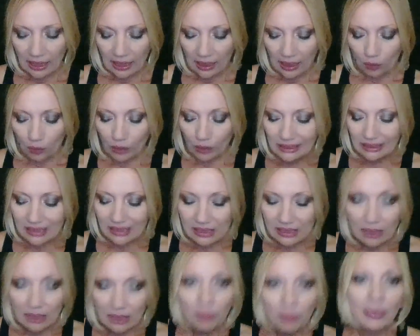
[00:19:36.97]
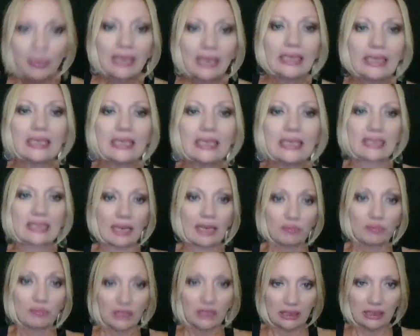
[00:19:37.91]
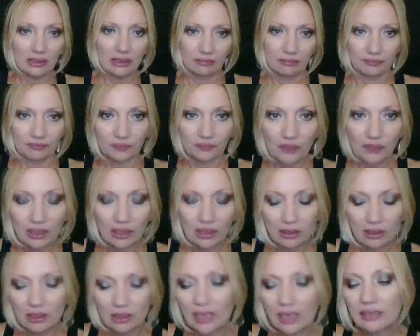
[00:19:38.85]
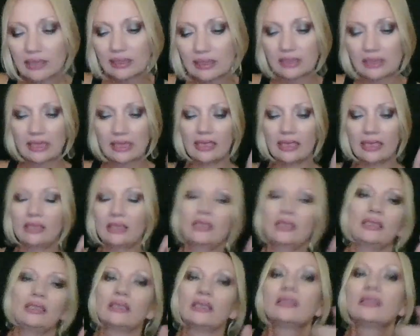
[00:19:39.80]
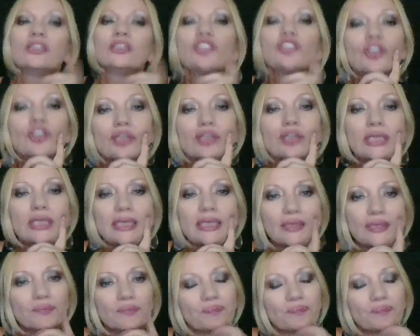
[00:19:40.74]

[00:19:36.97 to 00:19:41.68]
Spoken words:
when somebody is empty, they're not standing in eternity,